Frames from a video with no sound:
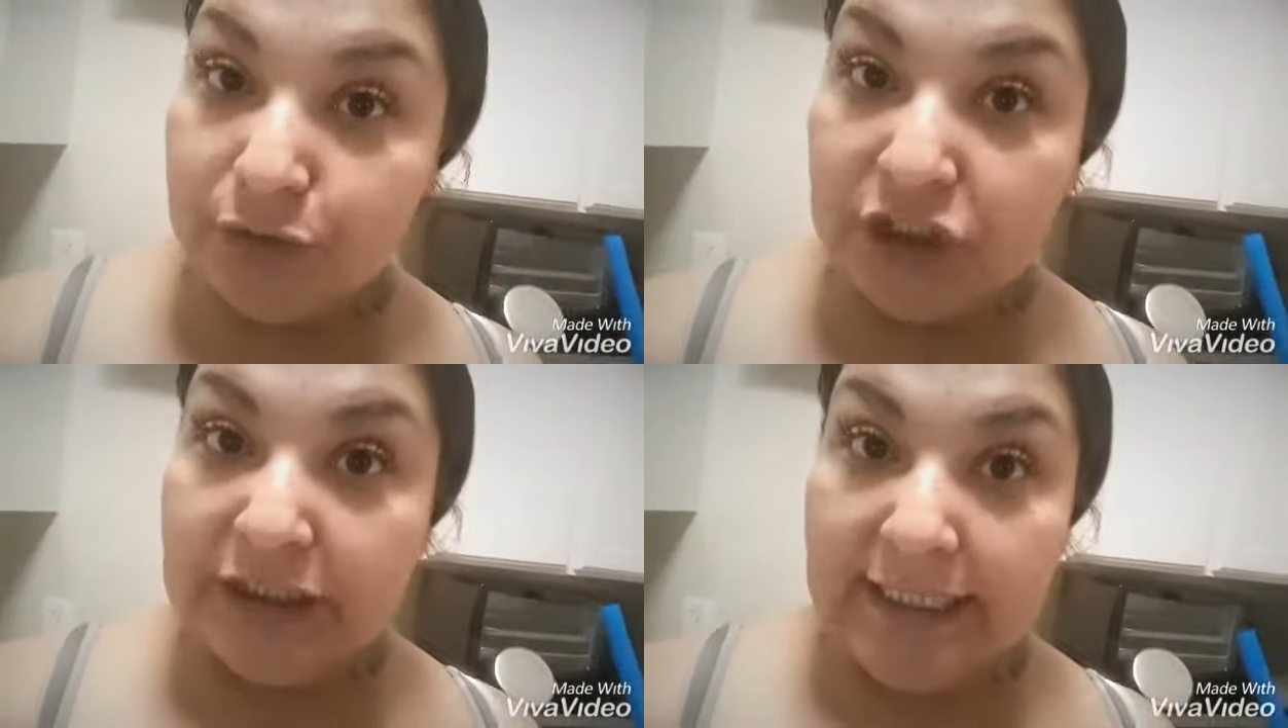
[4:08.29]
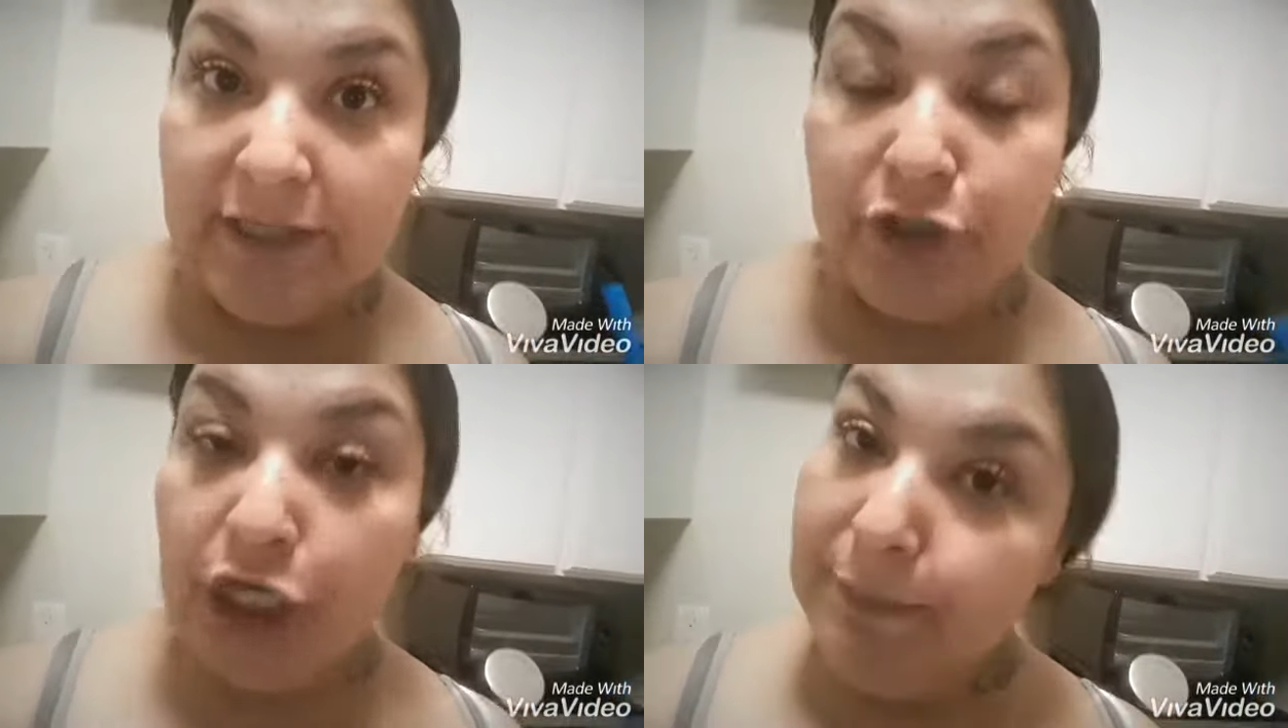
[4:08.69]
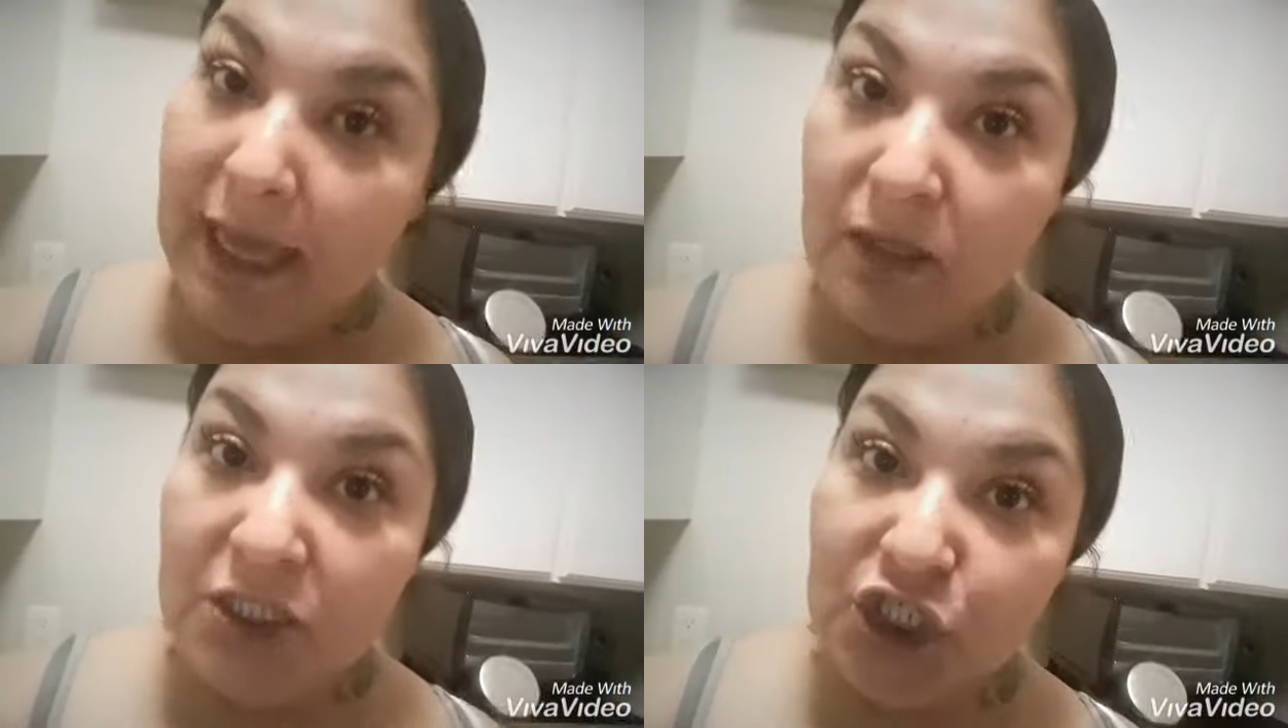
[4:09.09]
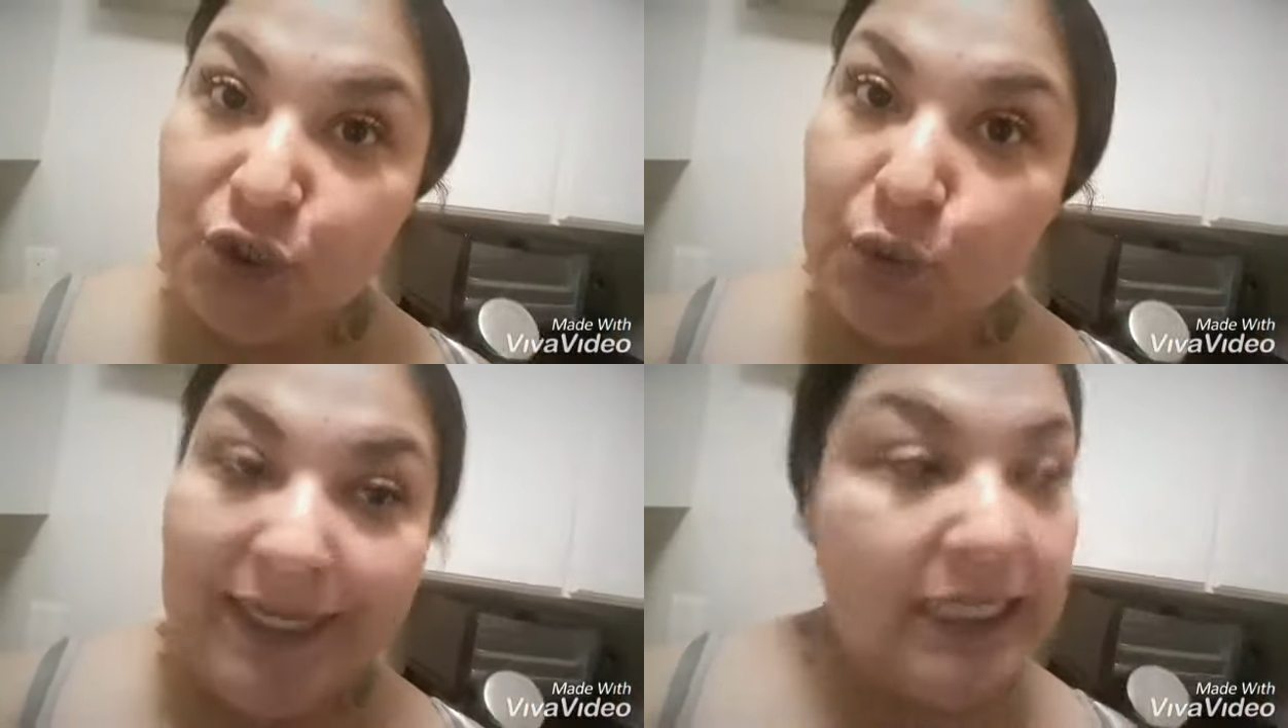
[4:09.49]
She said 30 pounds in
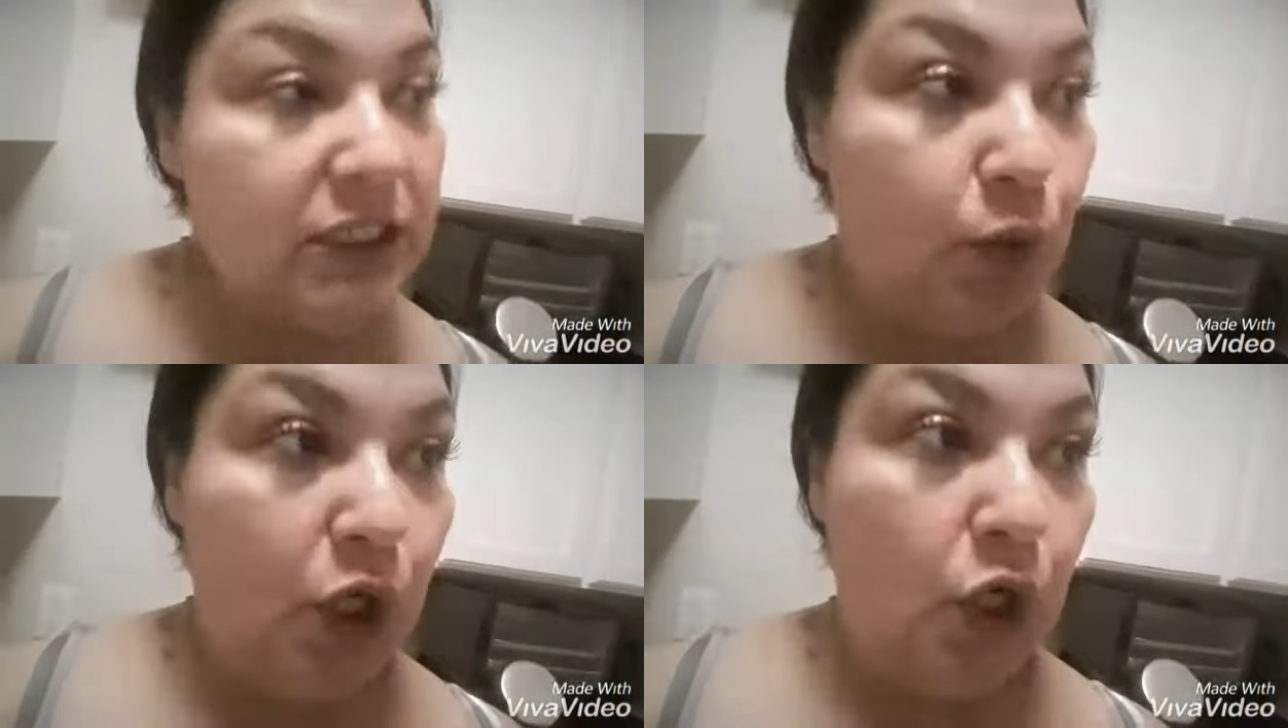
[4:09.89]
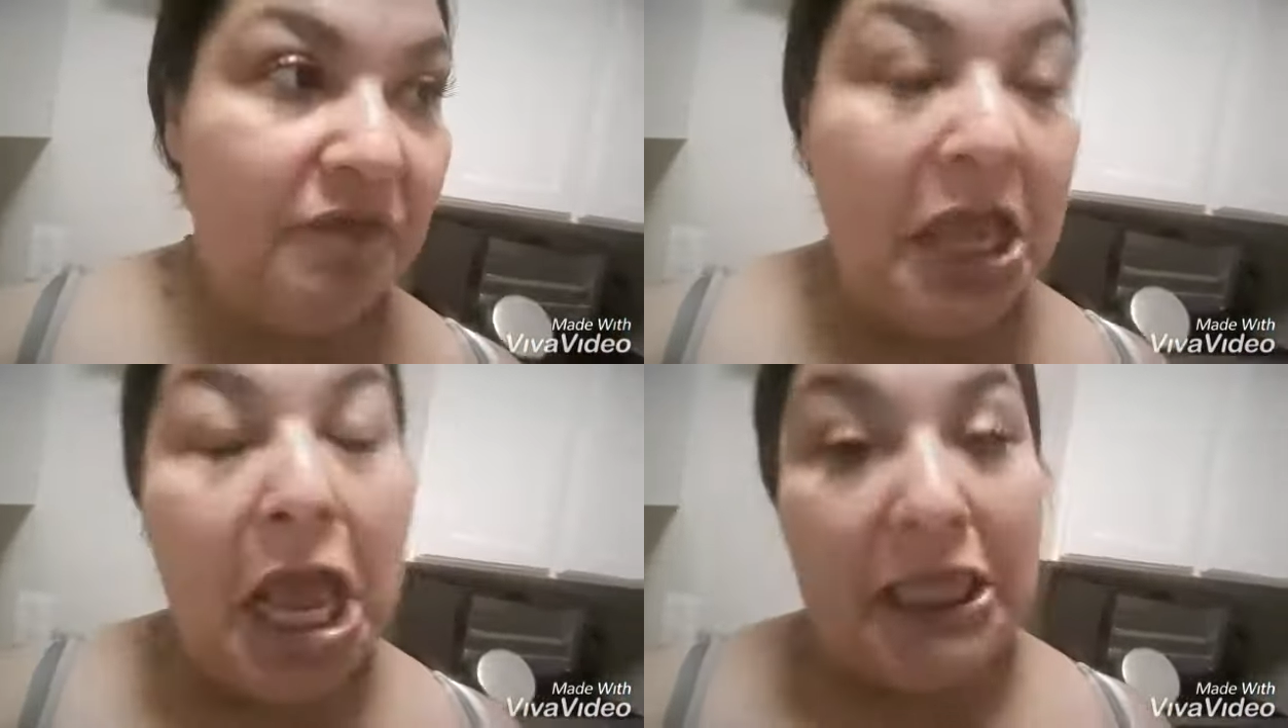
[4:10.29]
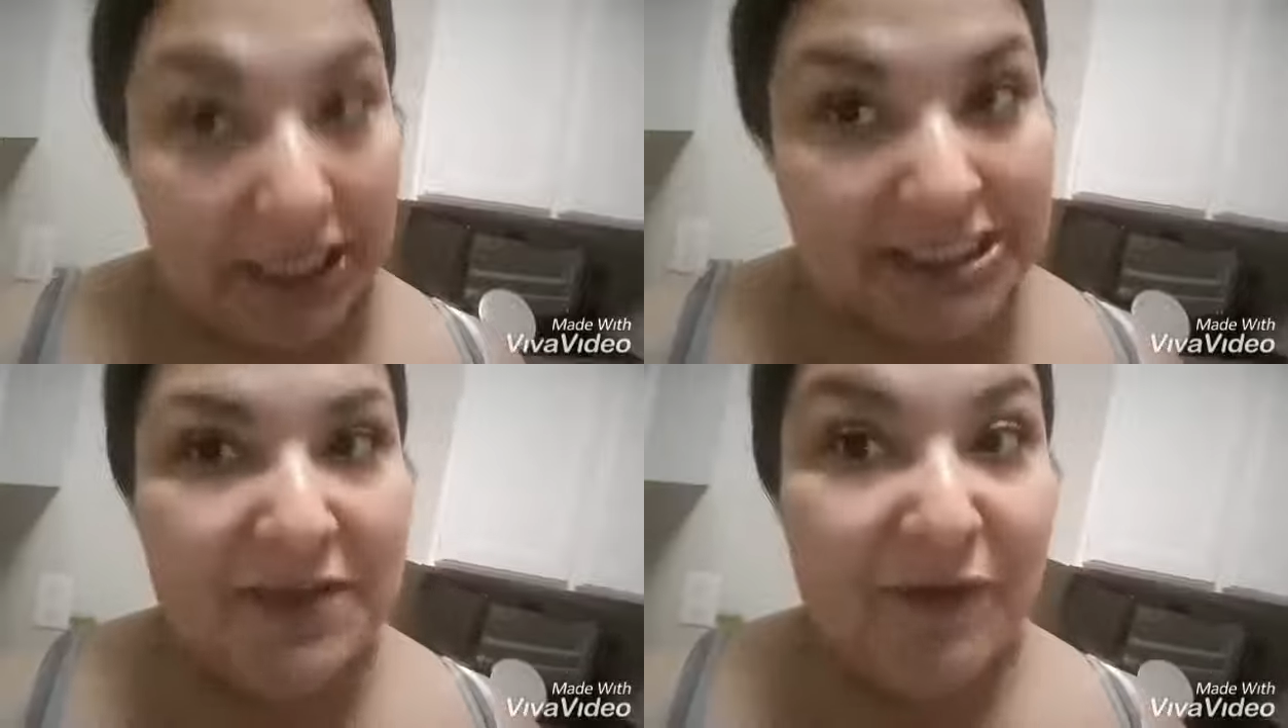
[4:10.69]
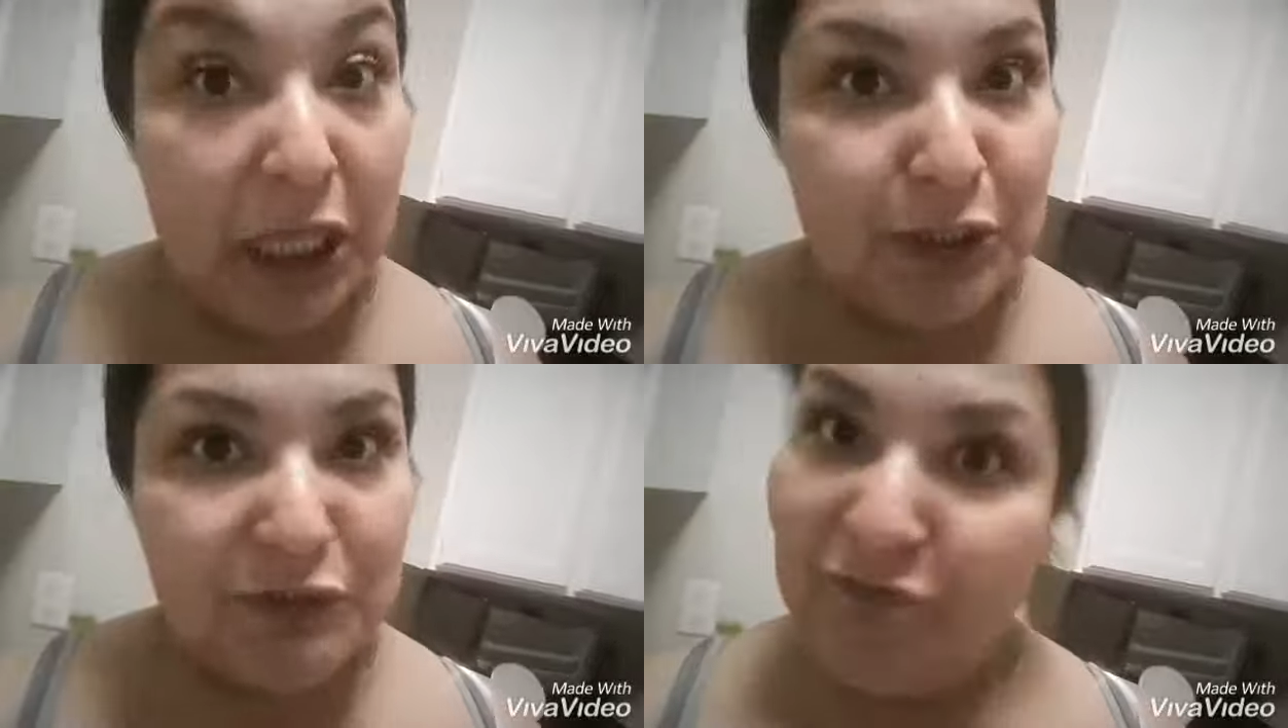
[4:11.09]
2 weeks. Well, let's see if I
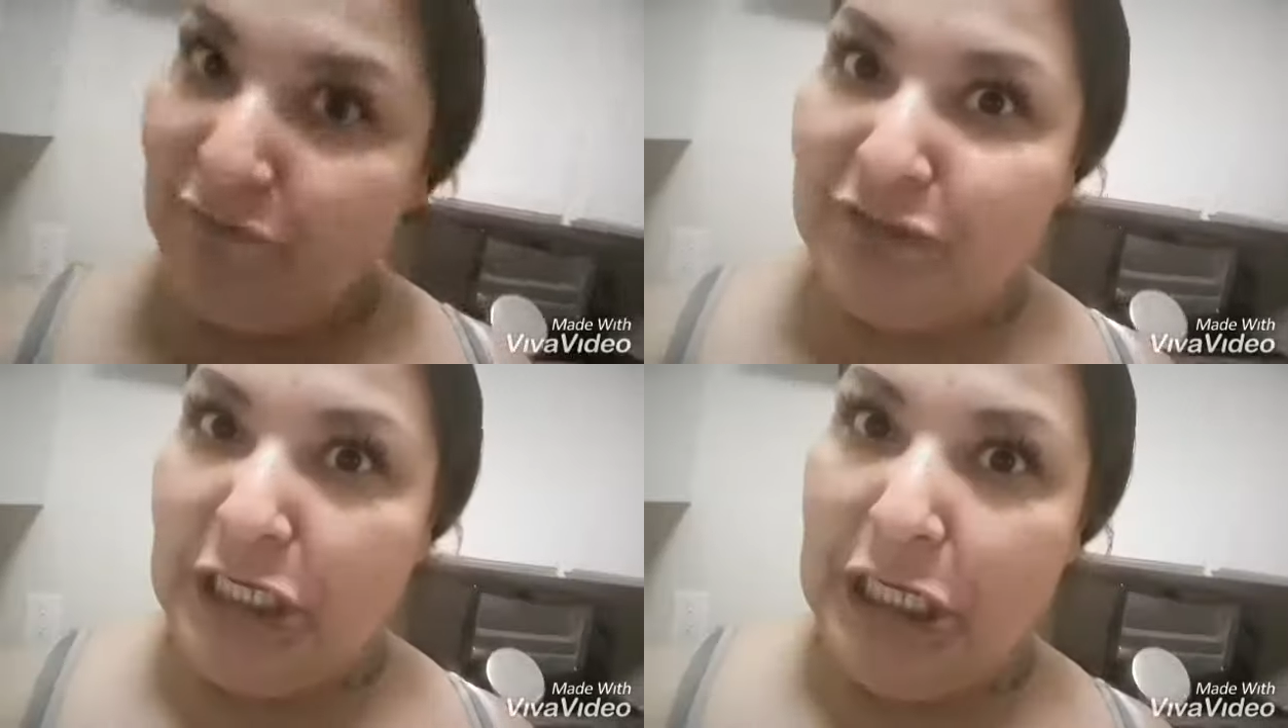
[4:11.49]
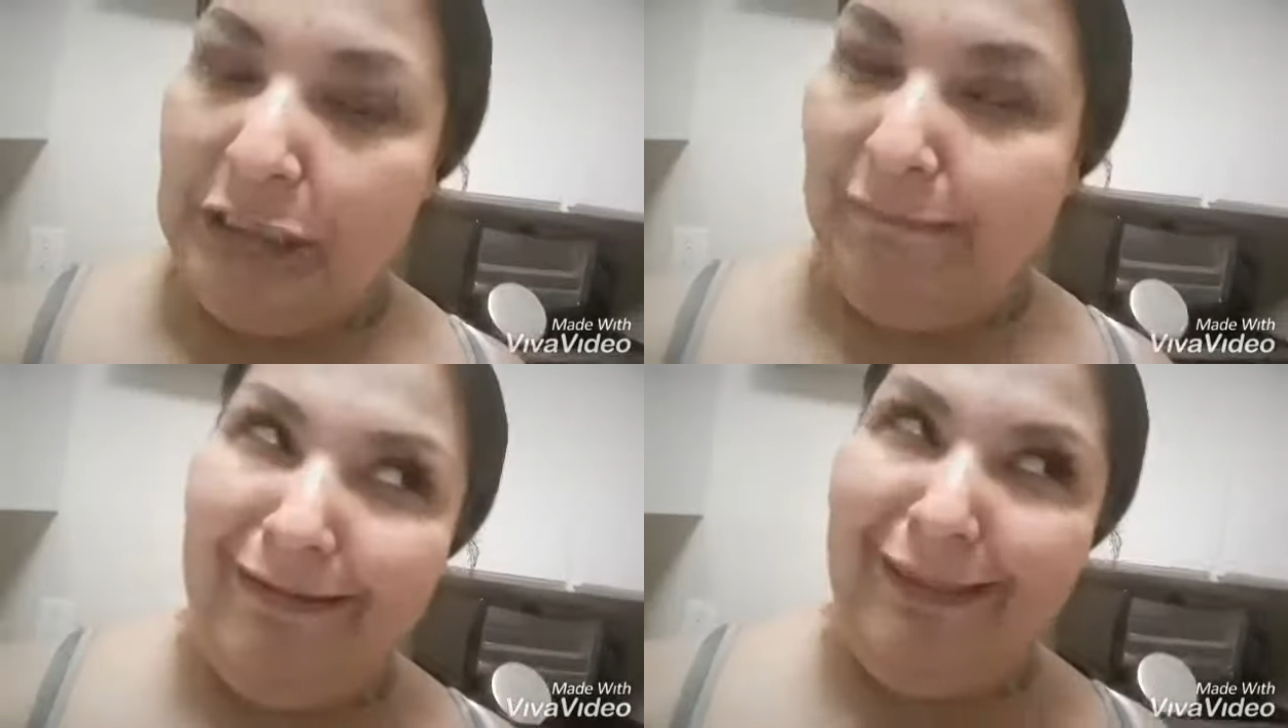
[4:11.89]
lose 15.